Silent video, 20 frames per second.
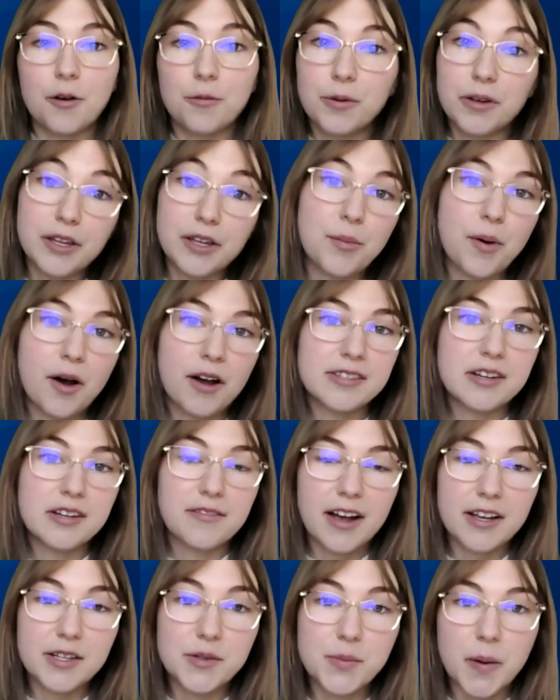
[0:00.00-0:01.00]
a really
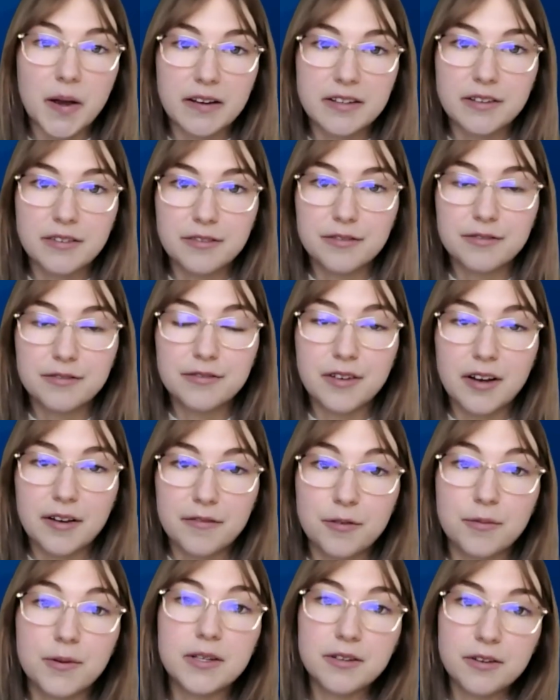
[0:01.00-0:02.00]
positive aspect of
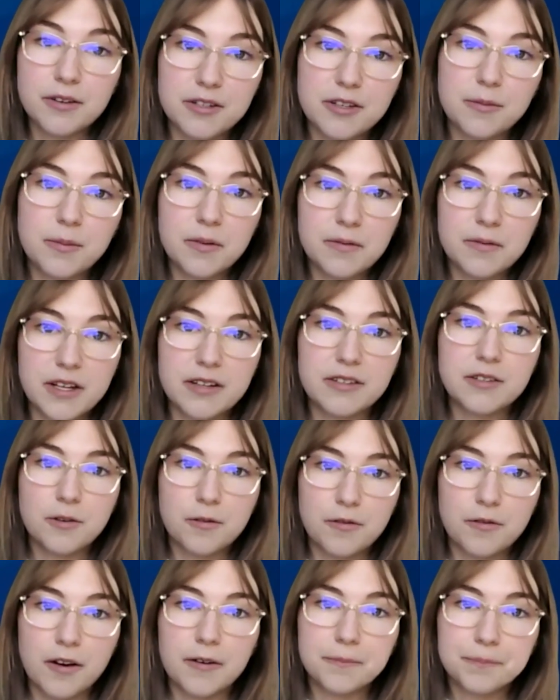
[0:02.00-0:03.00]
the research that we've done
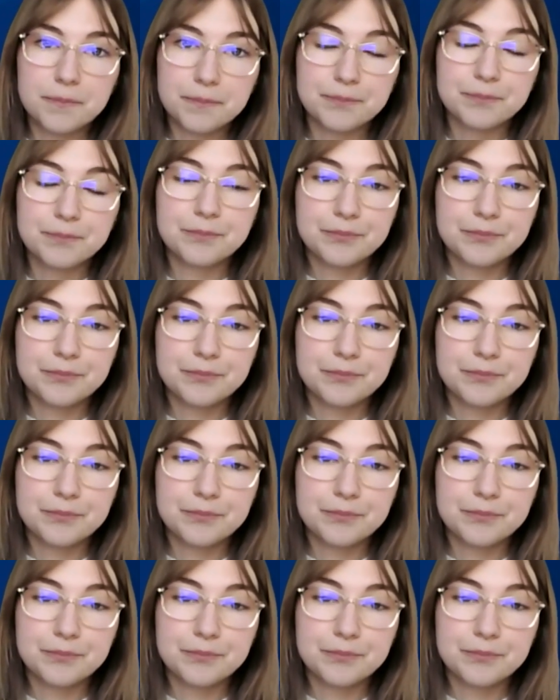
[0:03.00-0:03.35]
so far.